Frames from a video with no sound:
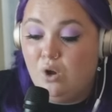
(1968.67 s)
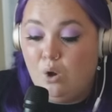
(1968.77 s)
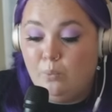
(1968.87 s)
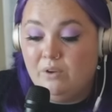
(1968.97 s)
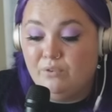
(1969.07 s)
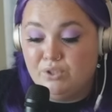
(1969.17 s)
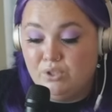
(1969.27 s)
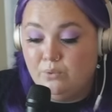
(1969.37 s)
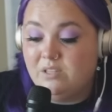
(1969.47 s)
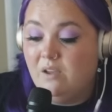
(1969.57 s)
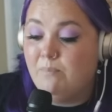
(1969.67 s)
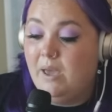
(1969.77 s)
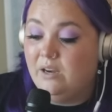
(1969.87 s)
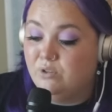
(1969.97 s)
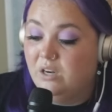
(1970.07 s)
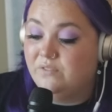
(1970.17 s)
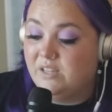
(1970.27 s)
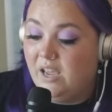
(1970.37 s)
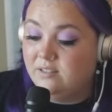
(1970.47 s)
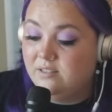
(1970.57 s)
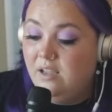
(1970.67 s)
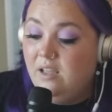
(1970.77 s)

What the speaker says: all we ever do is have penetrative sex,